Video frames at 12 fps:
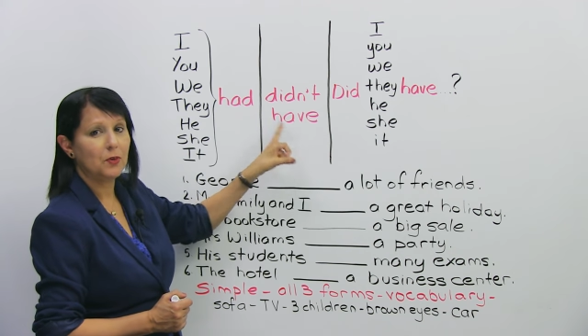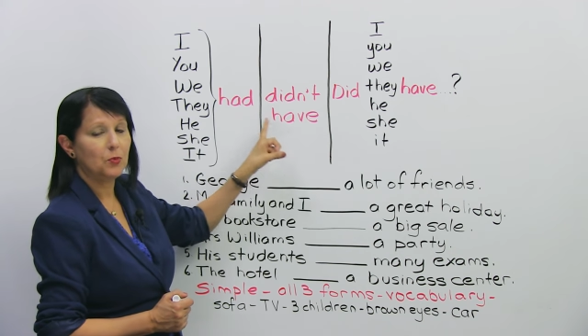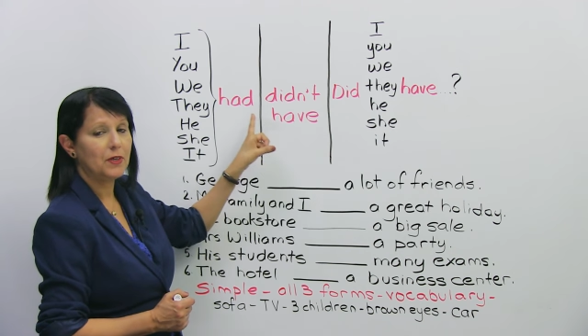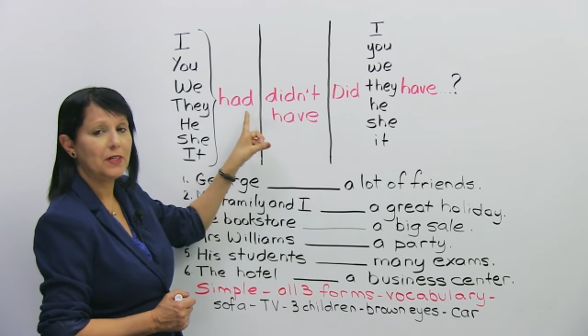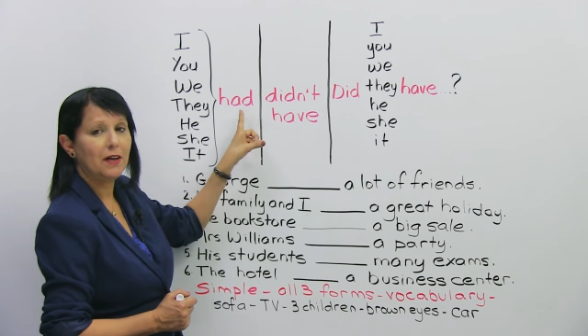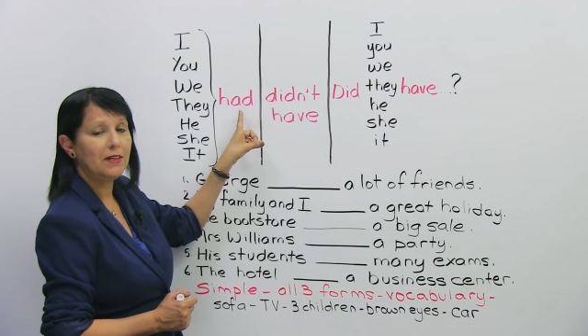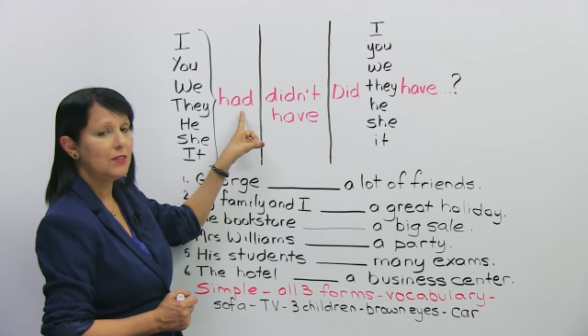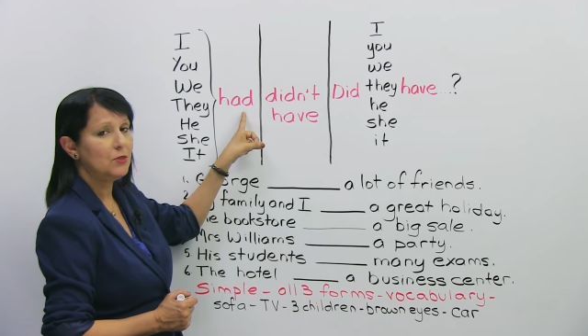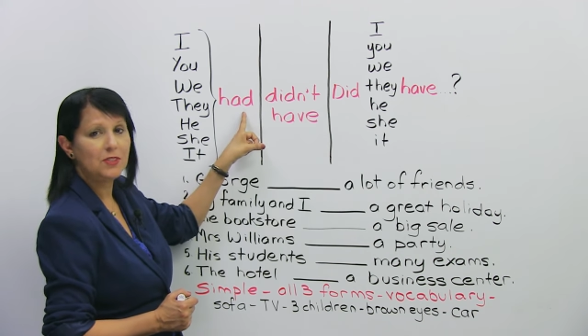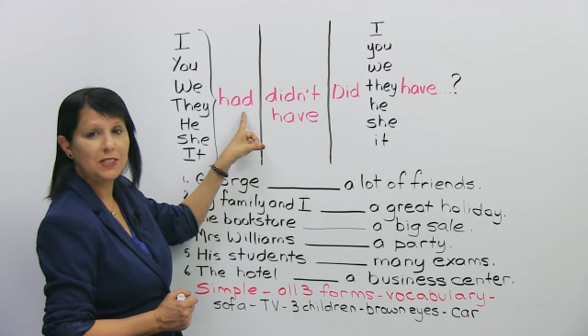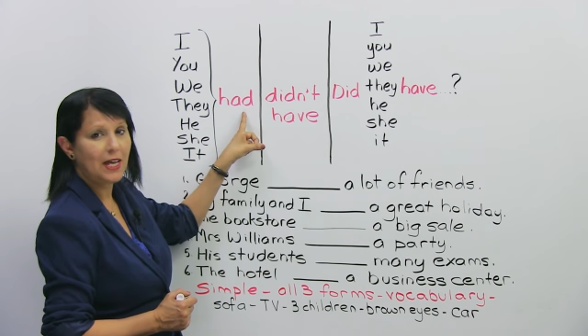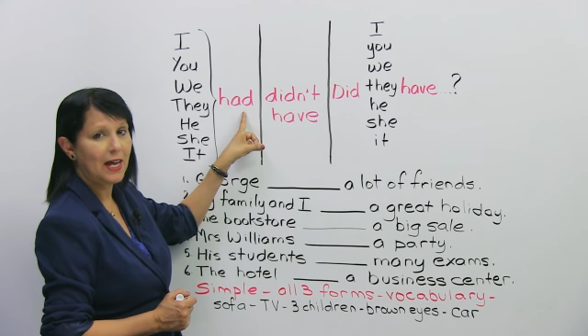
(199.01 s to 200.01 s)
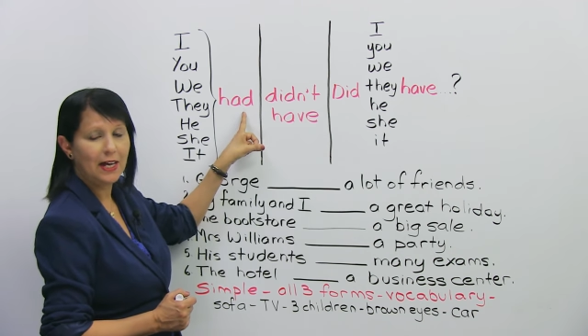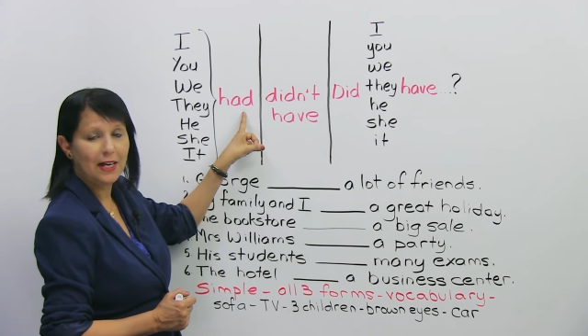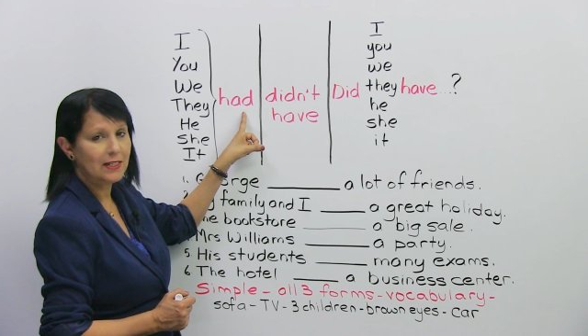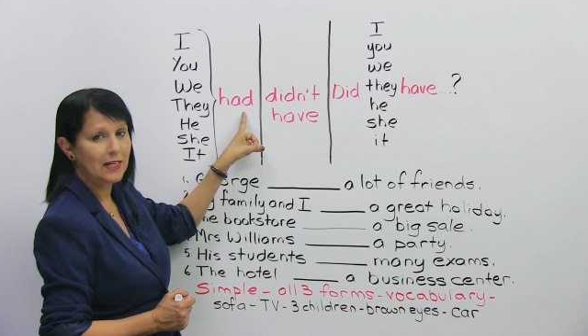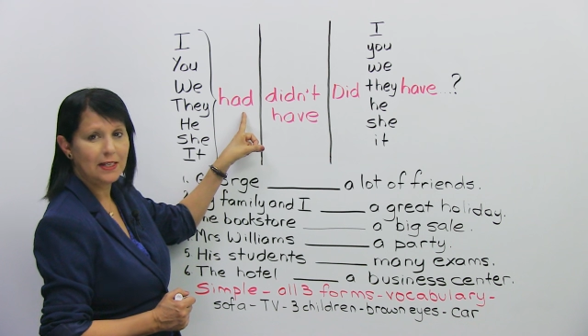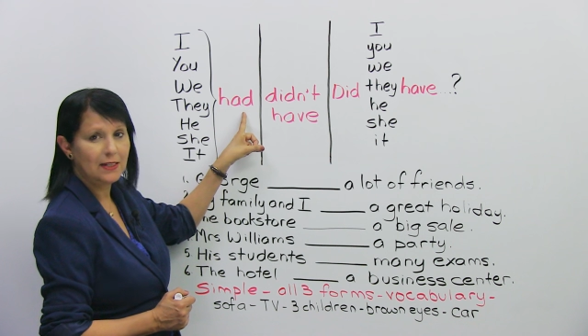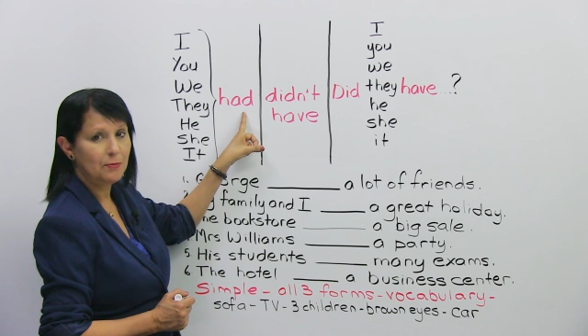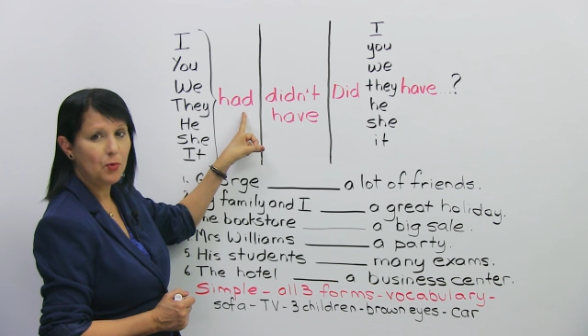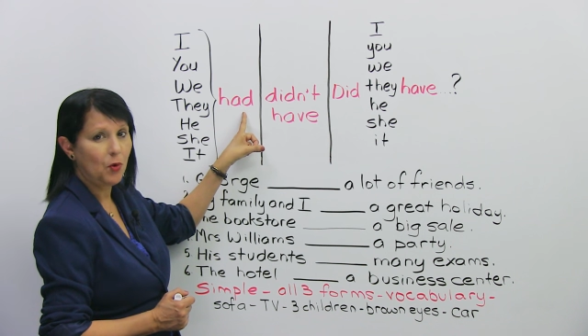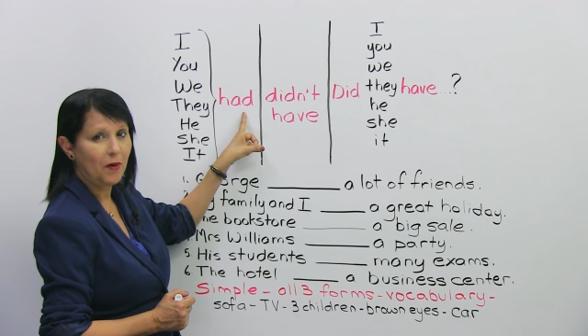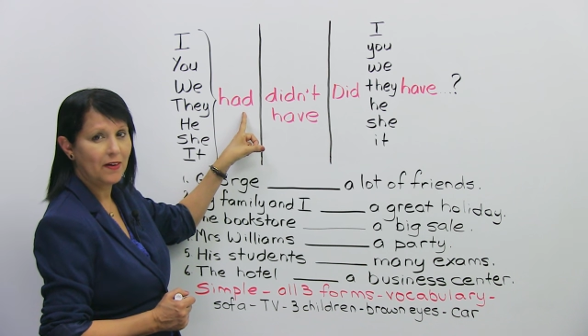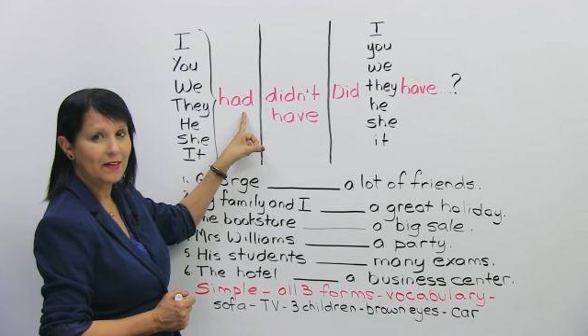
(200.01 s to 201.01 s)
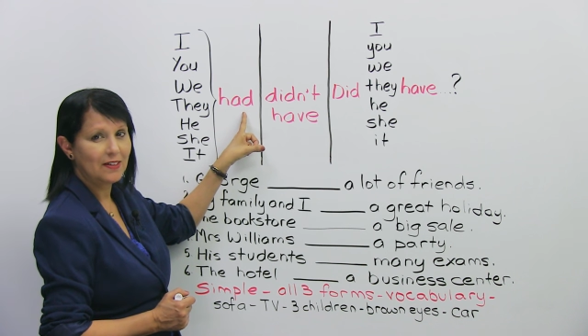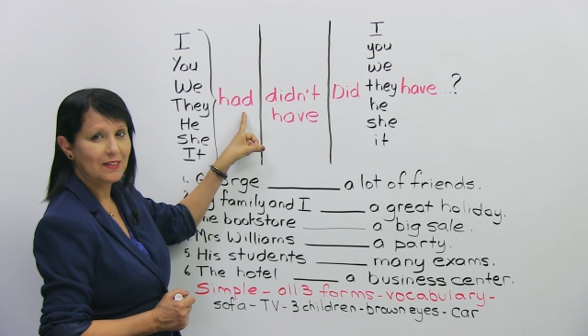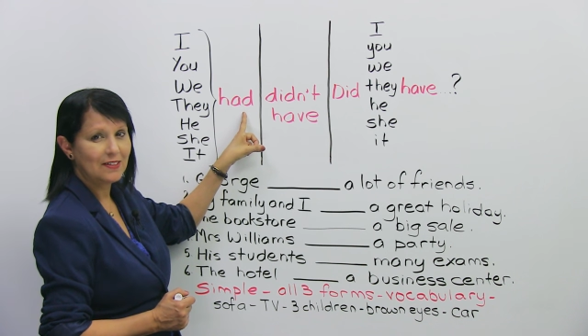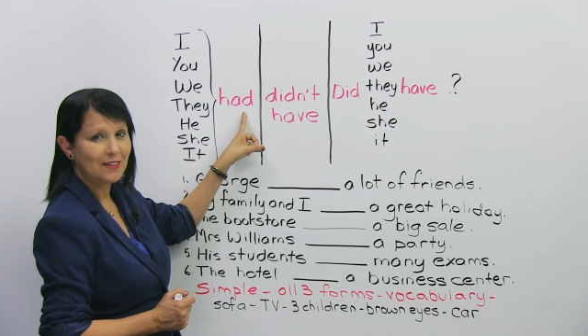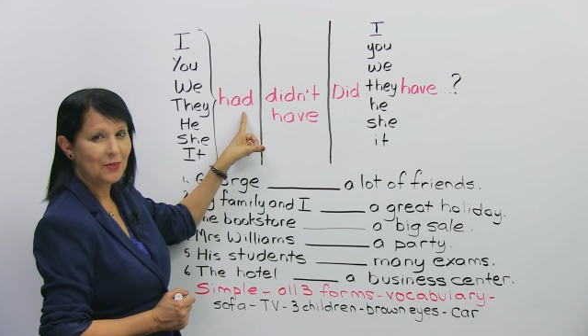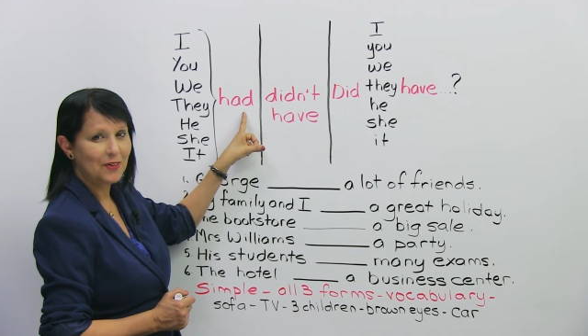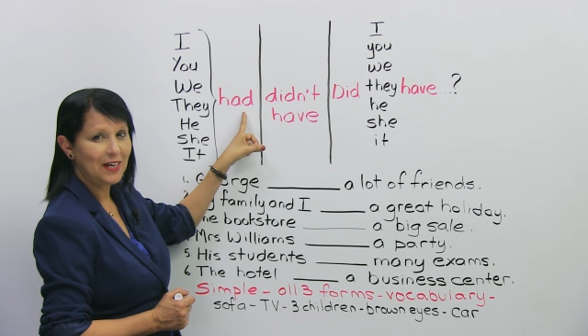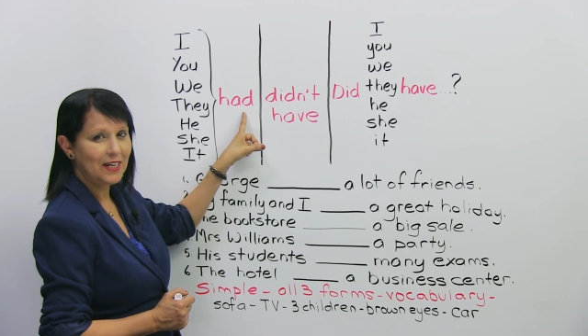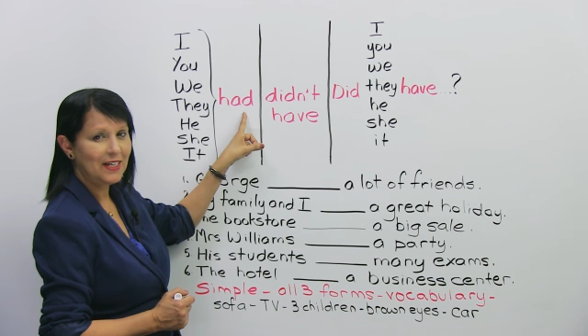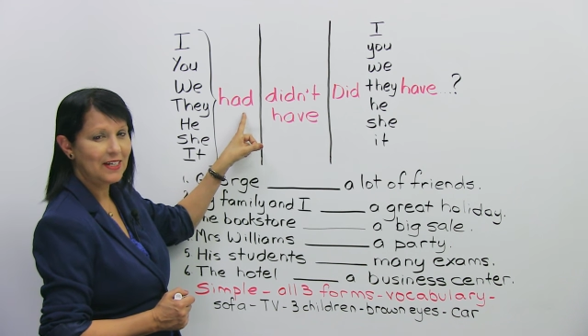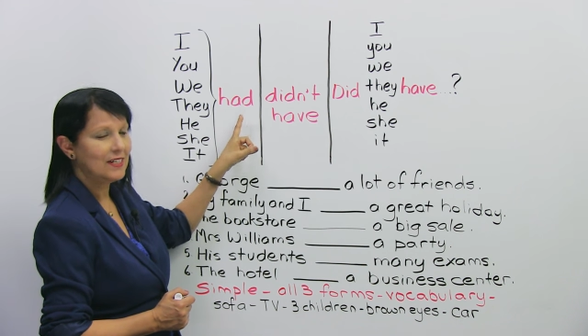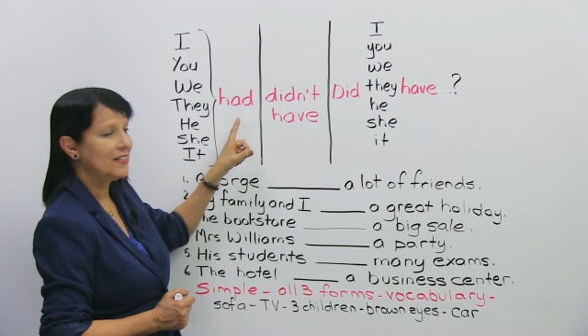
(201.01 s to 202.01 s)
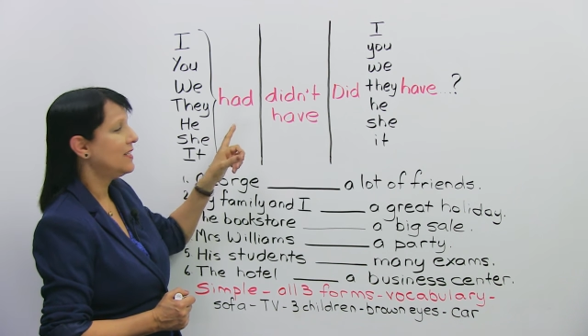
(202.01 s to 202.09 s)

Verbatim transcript: We're not using had anymore, okay?